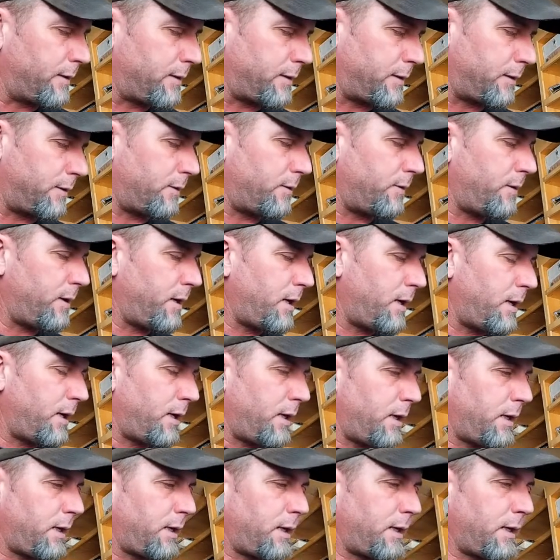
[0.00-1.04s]
So
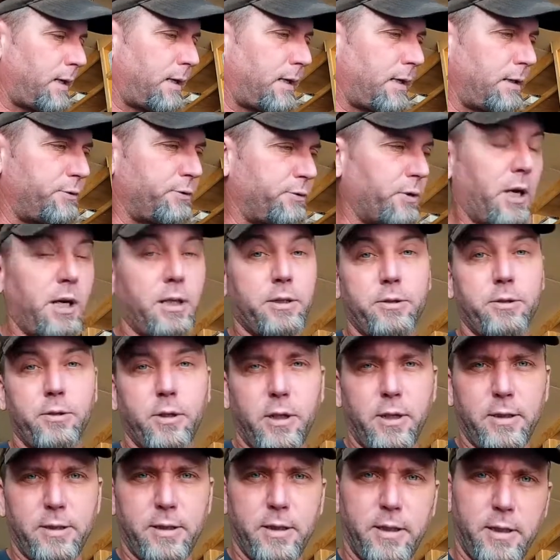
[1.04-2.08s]
draw
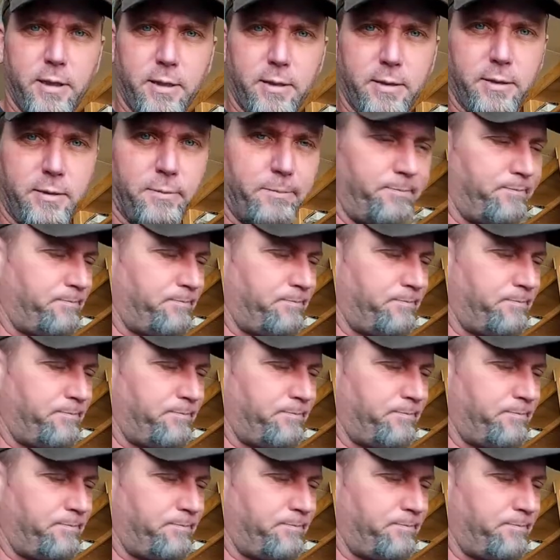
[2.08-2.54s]
straws it is.